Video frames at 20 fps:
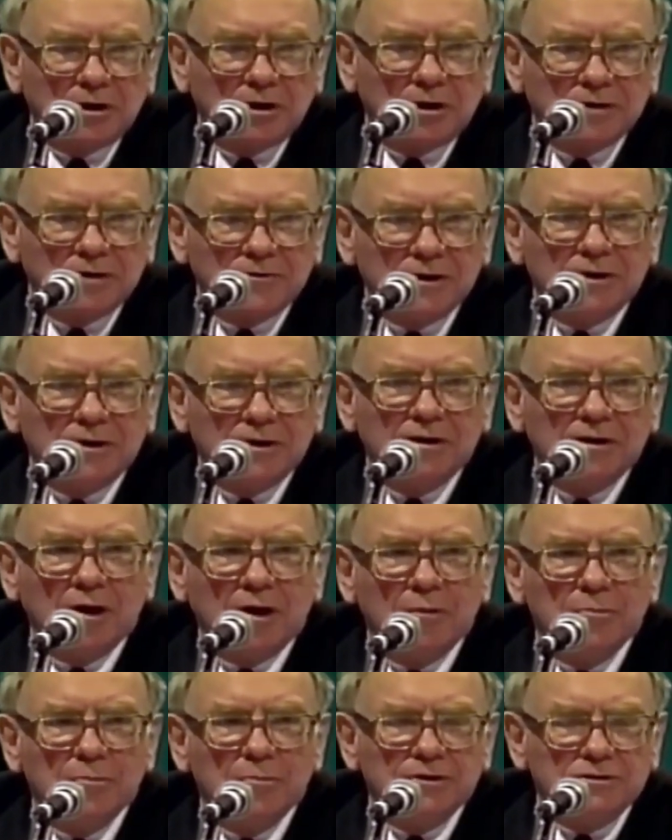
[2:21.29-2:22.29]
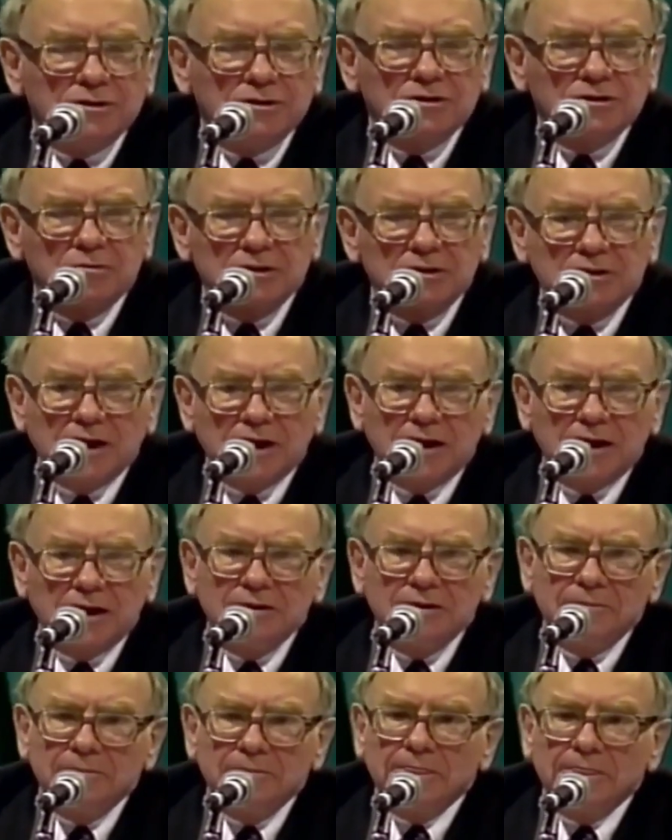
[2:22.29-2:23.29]
They were part of a business which
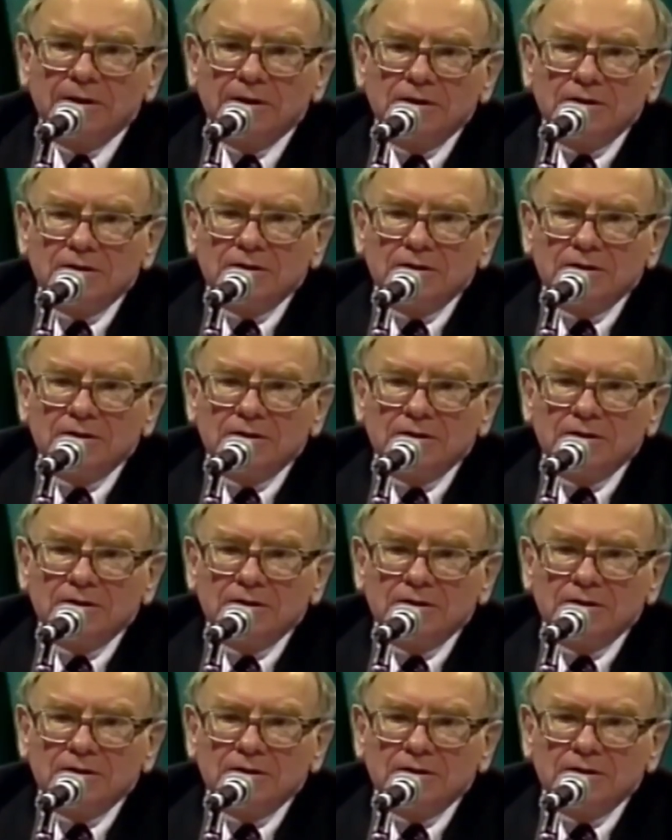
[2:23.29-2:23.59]
had